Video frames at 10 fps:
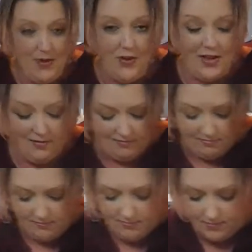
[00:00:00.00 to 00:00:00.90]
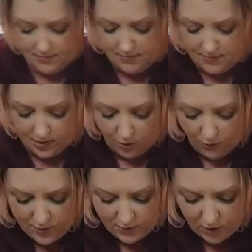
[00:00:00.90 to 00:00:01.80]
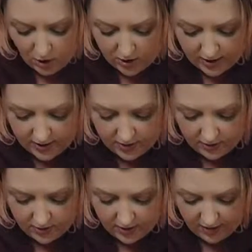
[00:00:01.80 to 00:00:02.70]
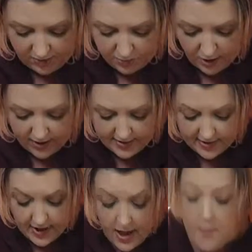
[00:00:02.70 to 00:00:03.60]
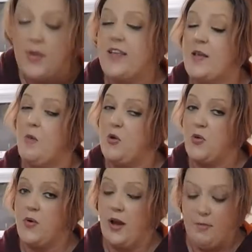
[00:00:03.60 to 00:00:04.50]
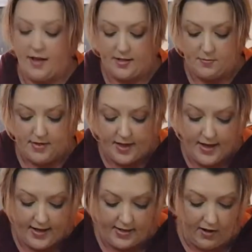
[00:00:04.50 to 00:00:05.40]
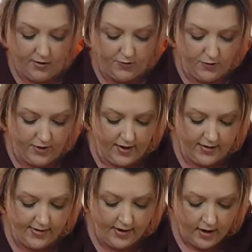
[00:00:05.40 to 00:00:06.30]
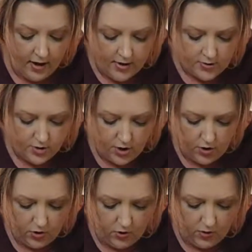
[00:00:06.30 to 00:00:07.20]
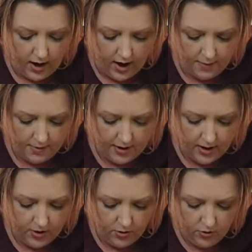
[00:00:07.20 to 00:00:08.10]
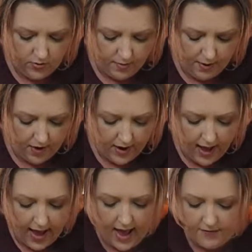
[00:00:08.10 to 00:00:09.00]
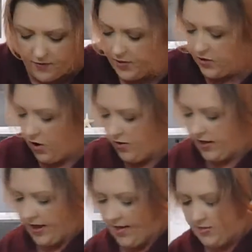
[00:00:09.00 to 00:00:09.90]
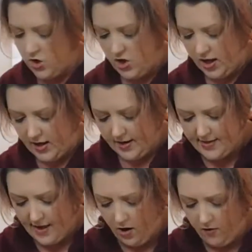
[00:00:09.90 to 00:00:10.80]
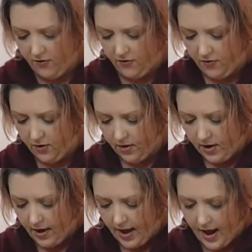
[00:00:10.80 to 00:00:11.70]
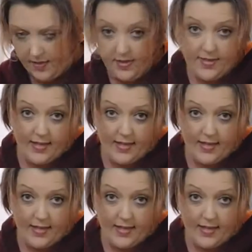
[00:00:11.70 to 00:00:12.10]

million cloves of garlic here that I've pressed, because I'm also going to make some tzatziki sauce for this. So I'm going to use about half of the garlic in the chicken itself, and then